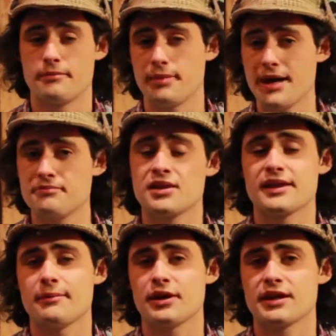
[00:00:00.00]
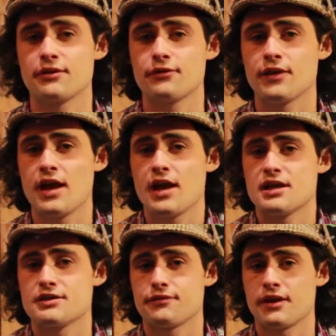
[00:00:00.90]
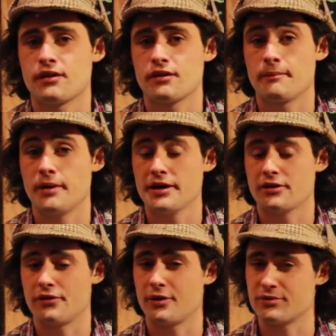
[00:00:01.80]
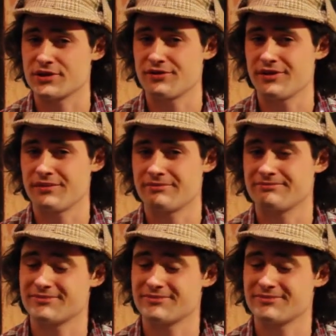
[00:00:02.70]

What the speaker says: But they might give defender Maicon, the Brazilian